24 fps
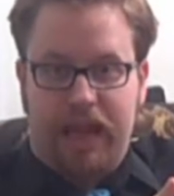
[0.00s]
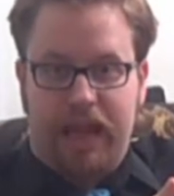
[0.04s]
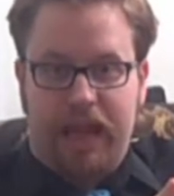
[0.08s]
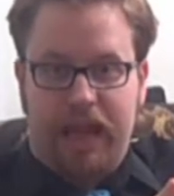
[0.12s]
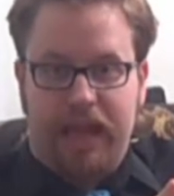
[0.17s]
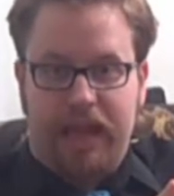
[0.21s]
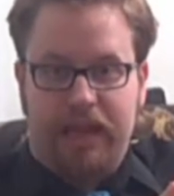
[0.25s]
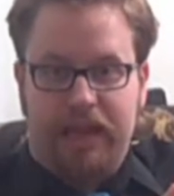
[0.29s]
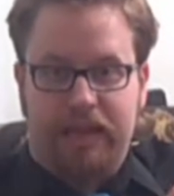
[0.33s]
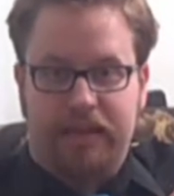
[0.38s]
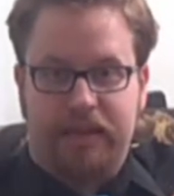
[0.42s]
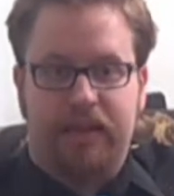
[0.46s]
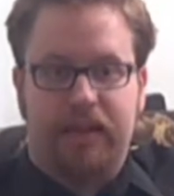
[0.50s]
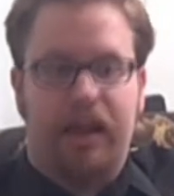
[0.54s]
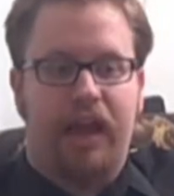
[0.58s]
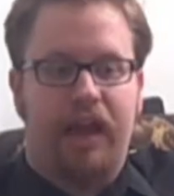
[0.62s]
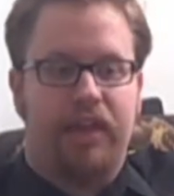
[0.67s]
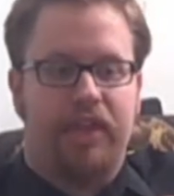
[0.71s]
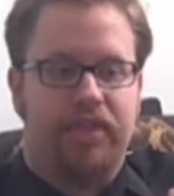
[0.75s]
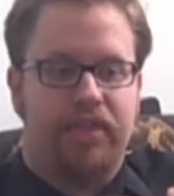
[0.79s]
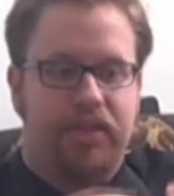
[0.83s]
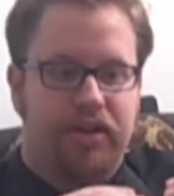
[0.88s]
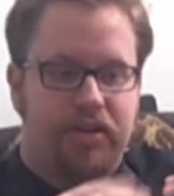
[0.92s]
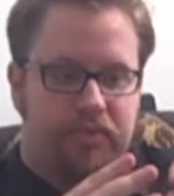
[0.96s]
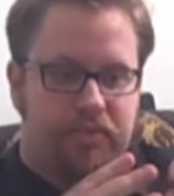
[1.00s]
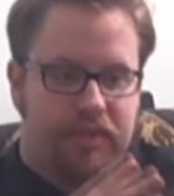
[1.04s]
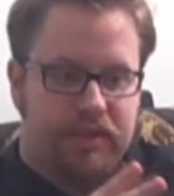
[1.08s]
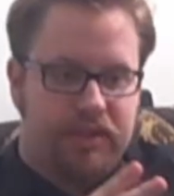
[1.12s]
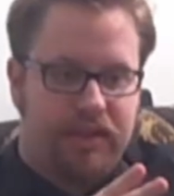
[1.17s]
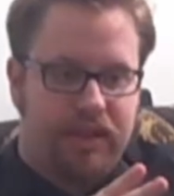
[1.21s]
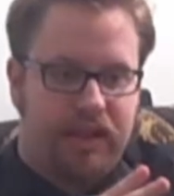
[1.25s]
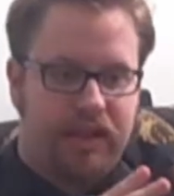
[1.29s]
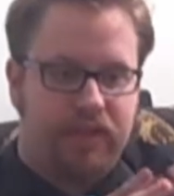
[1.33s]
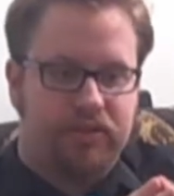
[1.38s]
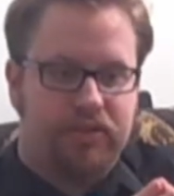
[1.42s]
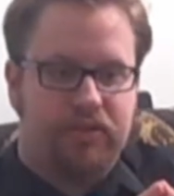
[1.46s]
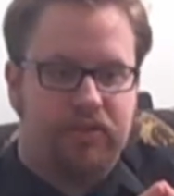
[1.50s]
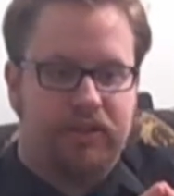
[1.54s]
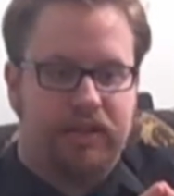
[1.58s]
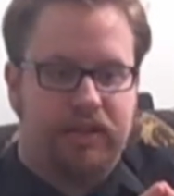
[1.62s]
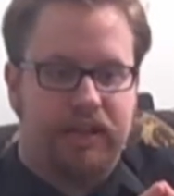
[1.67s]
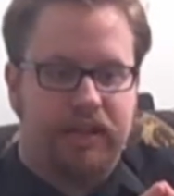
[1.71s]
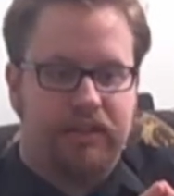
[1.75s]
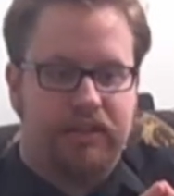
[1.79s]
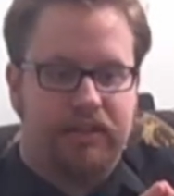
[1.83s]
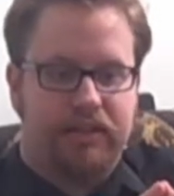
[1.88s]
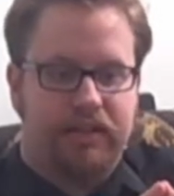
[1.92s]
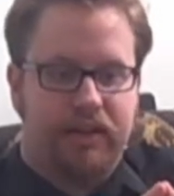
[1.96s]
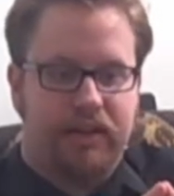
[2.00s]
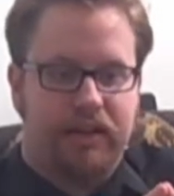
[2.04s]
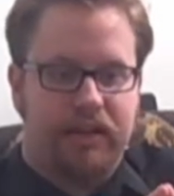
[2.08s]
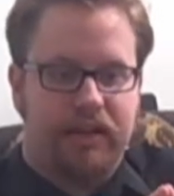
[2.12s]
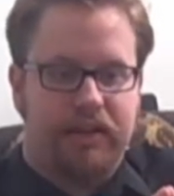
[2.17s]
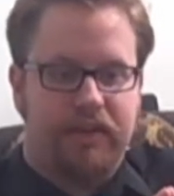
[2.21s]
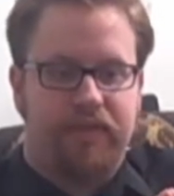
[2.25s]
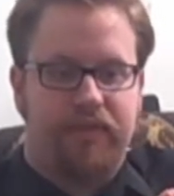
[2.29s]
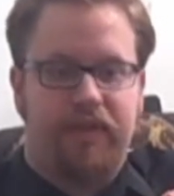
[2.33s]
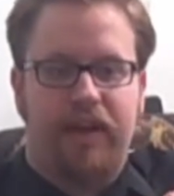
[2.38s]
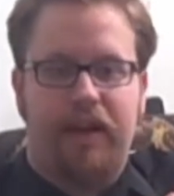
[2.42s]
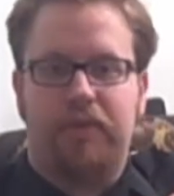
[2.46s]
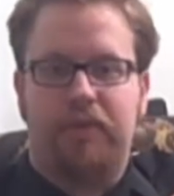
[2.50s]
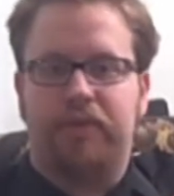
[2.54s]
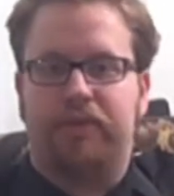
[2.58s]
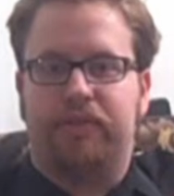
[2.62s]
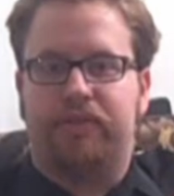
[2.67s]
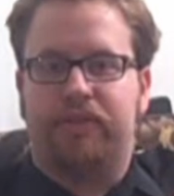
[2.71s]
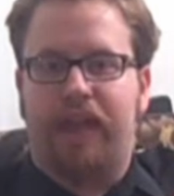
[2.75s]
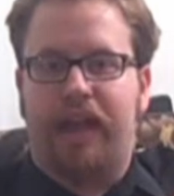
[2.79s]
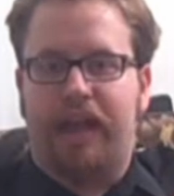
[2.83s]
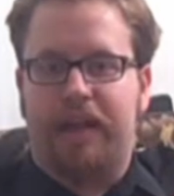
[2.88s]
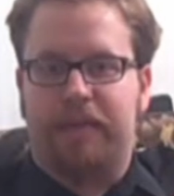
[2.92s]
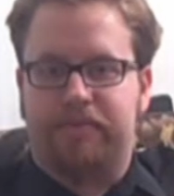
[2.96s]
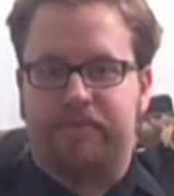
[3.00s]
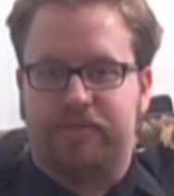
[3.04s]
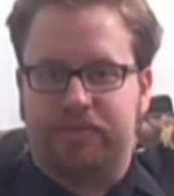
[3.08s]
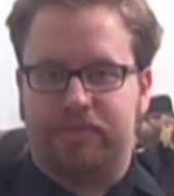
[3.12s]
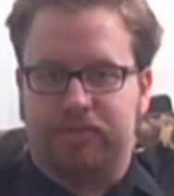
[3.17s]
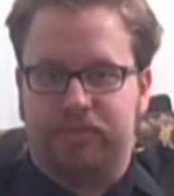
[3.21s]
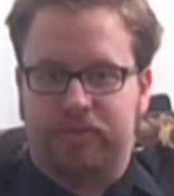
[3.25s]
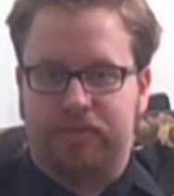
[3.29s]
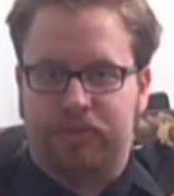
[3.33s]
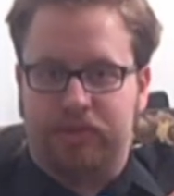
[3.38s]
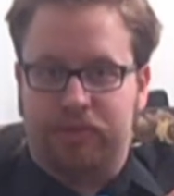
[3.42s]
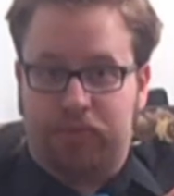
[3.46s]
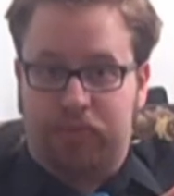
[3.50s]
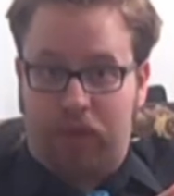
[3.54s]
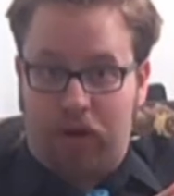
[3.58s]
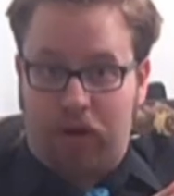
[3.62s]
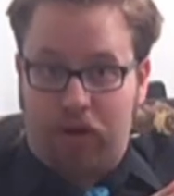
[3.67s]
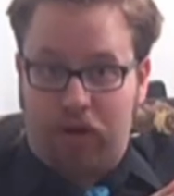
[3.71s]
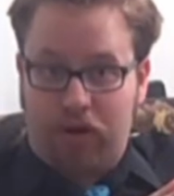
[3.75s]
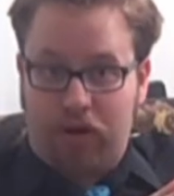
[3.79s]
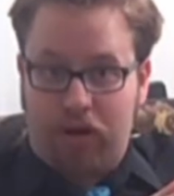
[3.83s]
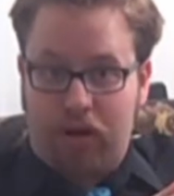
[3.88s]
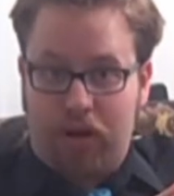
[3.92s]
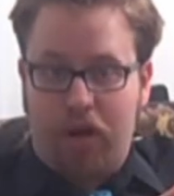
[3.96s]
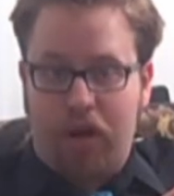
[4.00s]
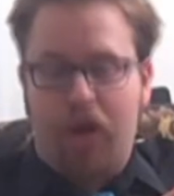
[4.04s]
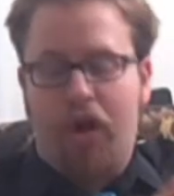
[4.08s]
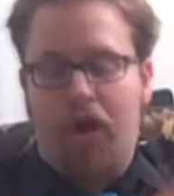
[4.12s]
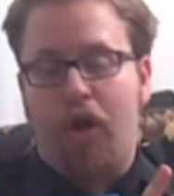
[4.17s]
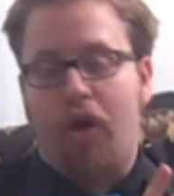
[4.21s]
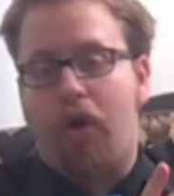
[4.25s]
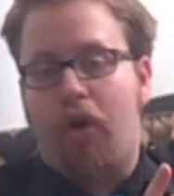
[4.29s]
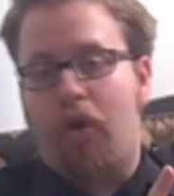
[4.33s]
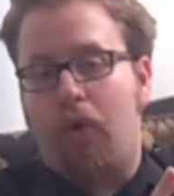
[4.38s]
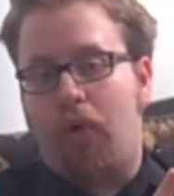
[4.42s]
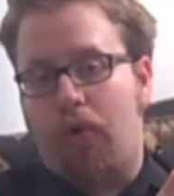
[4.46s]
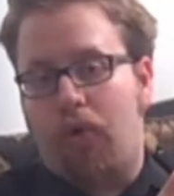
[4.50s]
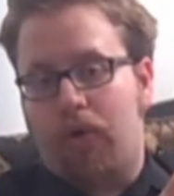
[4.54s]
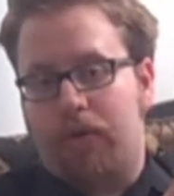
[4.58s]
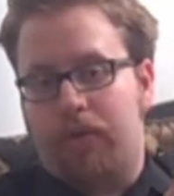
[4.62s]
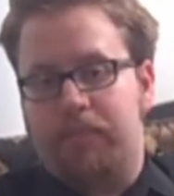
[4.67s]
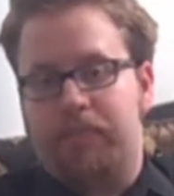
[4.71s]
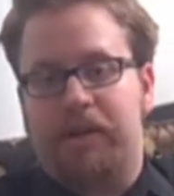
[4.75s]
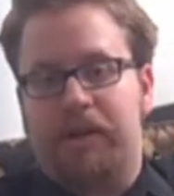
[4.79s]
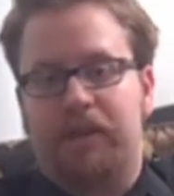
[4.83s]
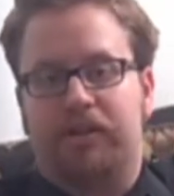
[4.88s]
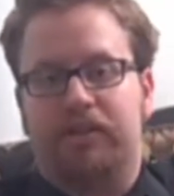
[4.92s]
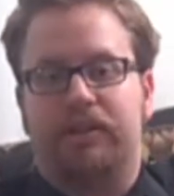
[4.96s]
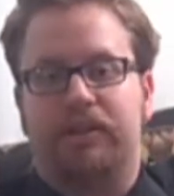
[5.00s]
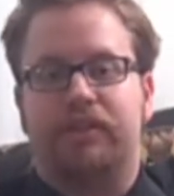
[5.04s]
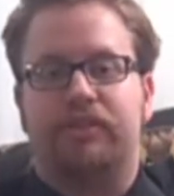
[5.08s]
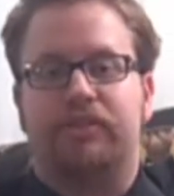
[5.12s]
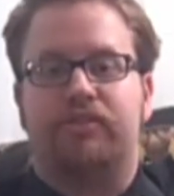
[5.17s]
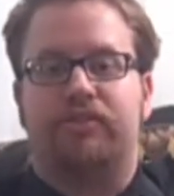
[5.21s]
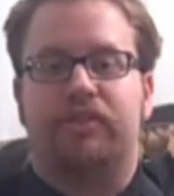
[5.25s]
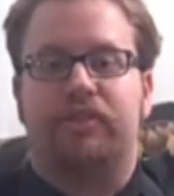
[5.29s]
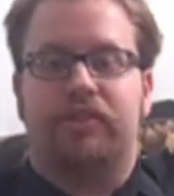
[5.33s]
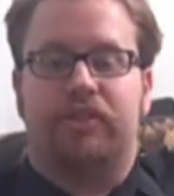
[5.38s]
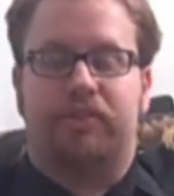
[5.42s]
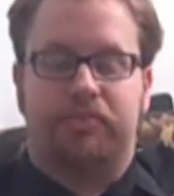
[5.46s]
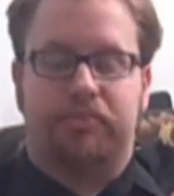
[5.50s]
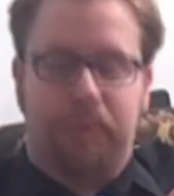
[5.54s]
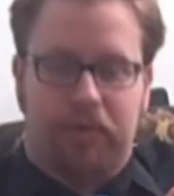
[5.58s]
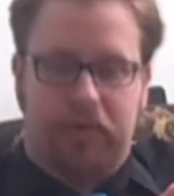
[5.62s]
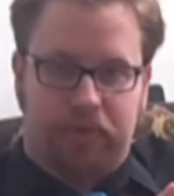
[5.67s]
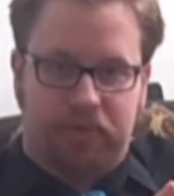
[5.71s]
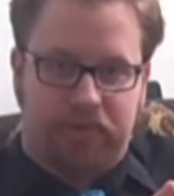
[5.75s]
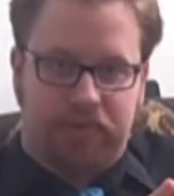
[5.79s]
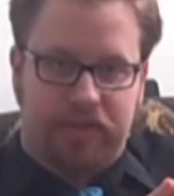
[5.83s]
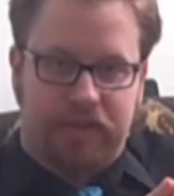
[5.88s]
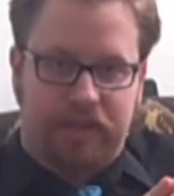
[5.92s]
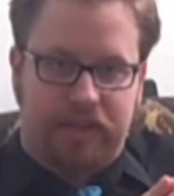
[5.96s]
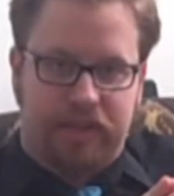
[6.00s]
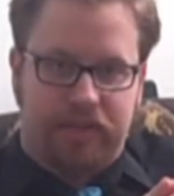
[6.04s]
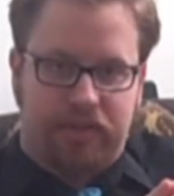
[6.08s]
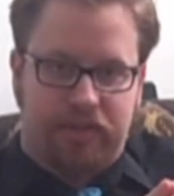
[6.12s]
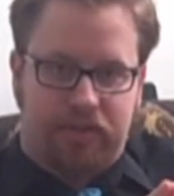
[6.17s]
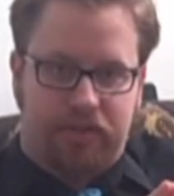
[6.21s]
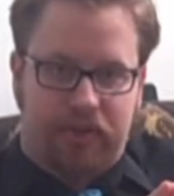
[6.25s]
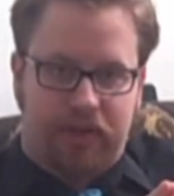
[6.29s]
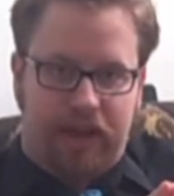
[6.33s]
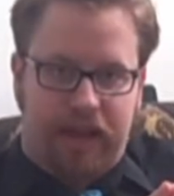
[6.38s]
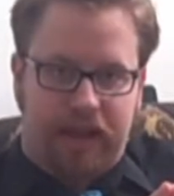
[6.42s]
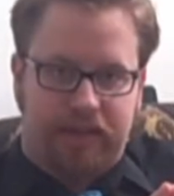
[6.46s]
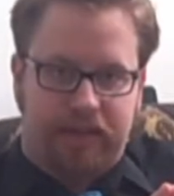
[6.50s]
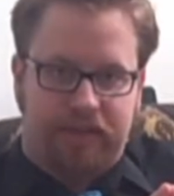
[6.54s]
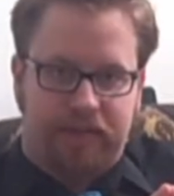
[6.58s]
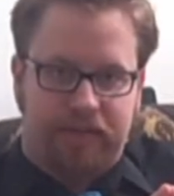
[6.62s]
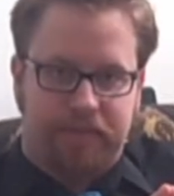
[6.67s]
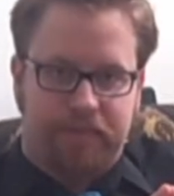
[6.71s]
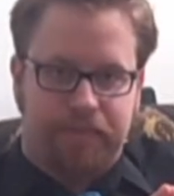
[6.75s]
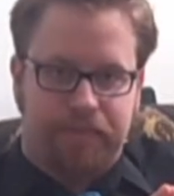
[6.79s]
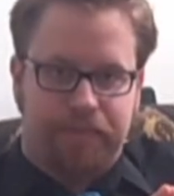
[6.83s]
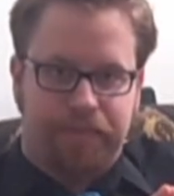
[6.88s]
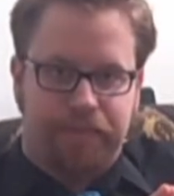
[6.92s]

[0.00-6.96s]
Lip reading: and I thought we'd take a look at if I was absolutely wrong or merely just mostly incorrect.